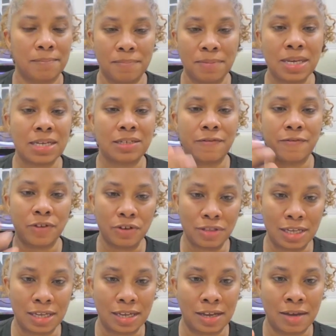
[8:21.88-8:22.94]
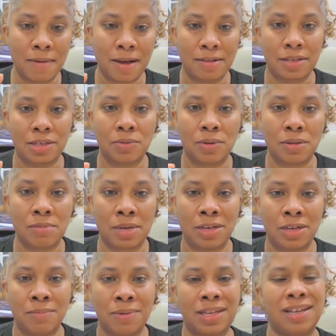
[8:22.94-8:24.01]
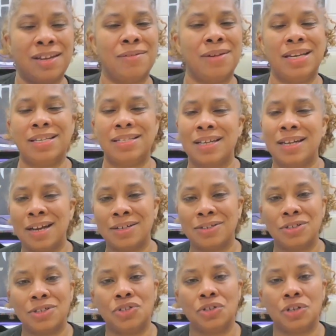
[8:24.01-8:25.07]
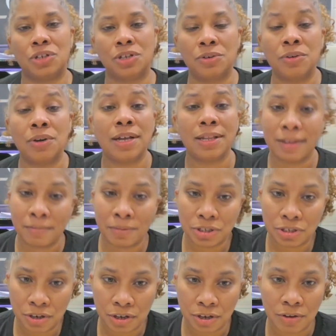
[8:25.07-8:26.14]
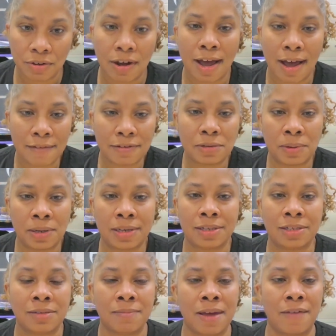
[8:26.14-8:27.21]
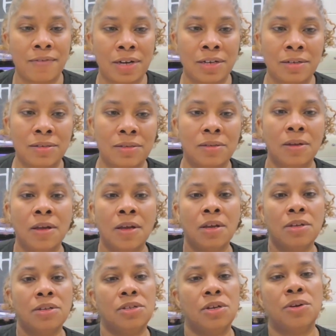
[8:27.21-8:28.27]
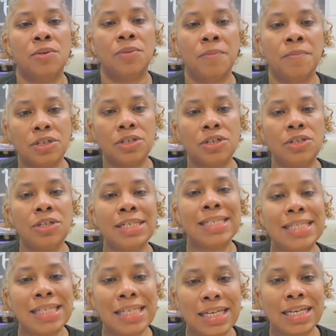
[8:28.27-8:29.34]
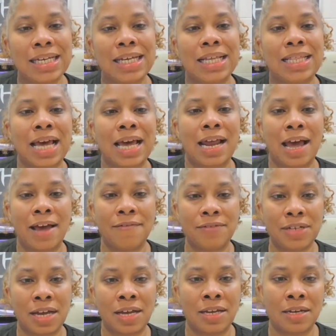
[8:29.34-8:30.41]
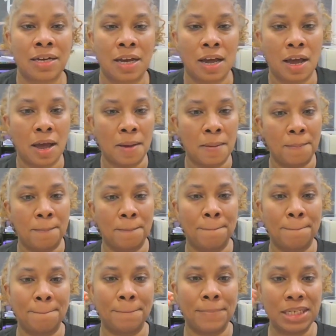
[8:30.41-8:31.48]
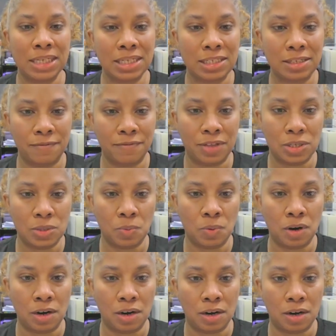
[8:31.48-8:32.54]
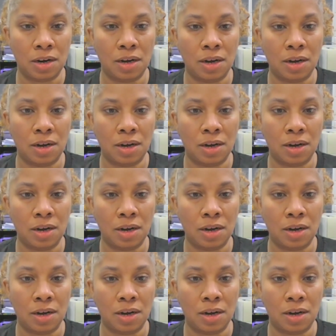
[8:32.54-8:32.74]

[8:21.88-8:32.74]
because if you're thinking about this with me, you'll be like, wait, is that actually true? Let me show you. I have to bring in some evidence. So you can see that I've done a piece of this work,